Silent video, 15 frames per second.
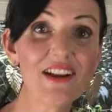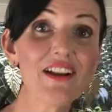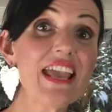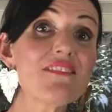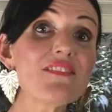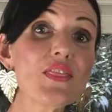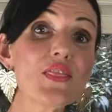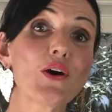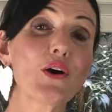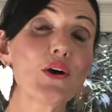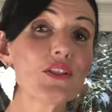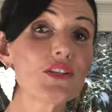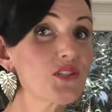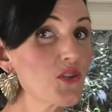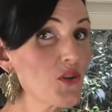even though
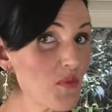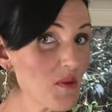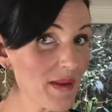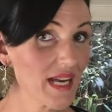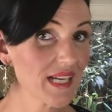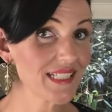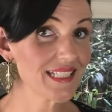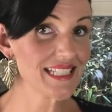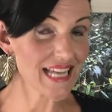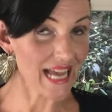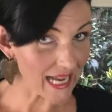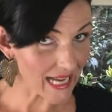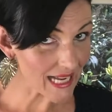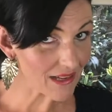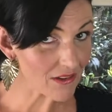the supermarkets
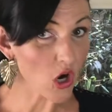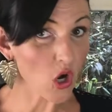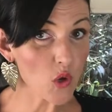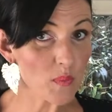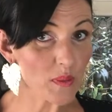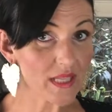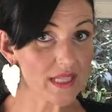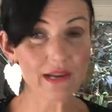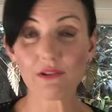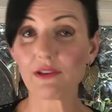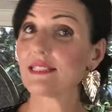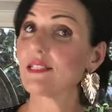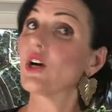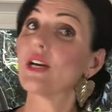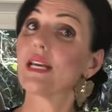are open, there is
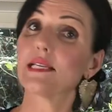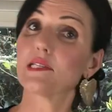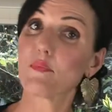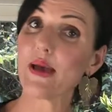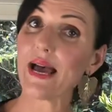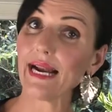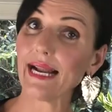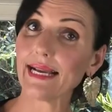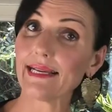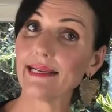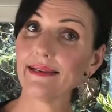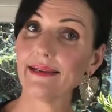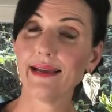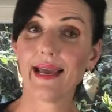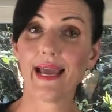no need to panic
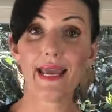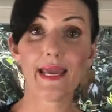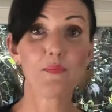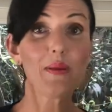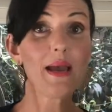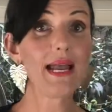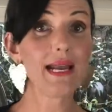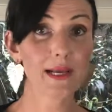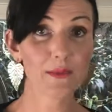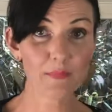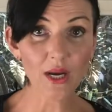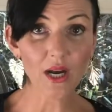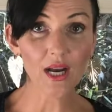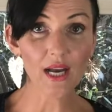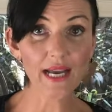and panic
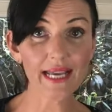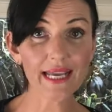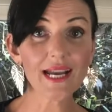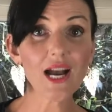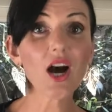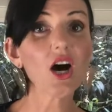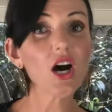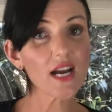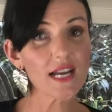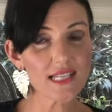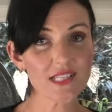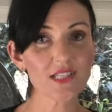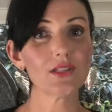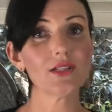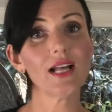buy, I
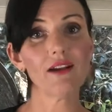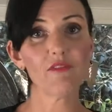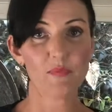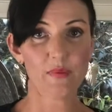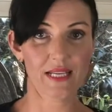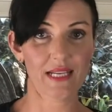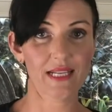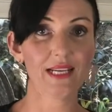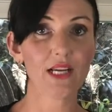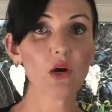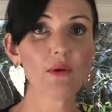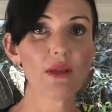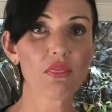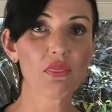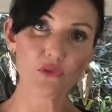still have been
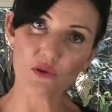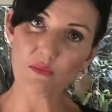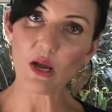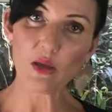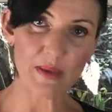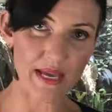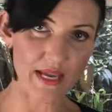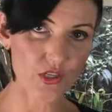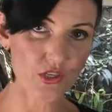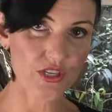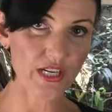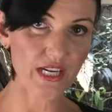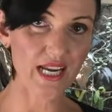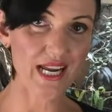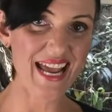going through my
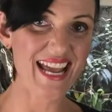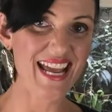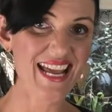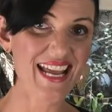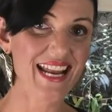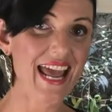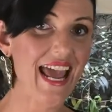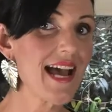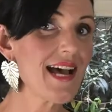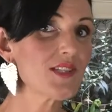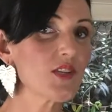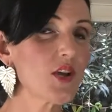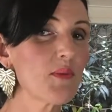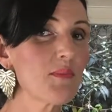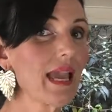pantry, and as
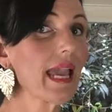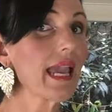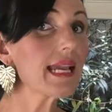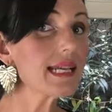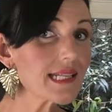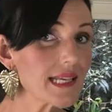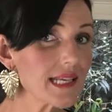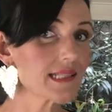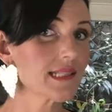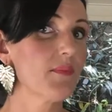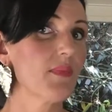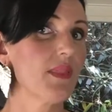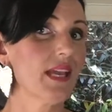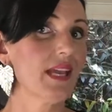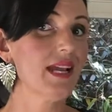I'm eating
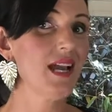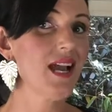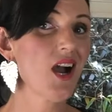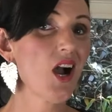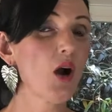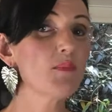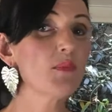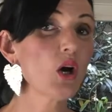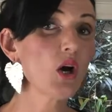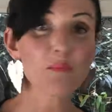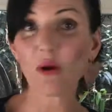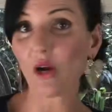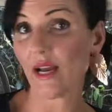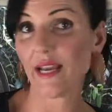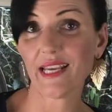something, I'm not
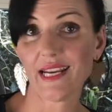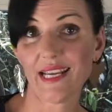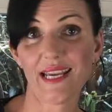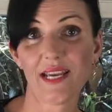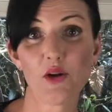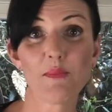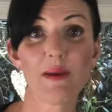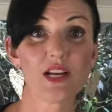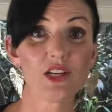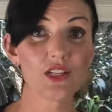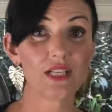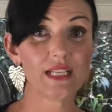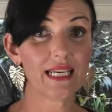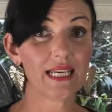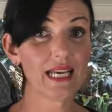buying it again, I'm
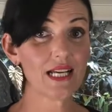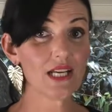actually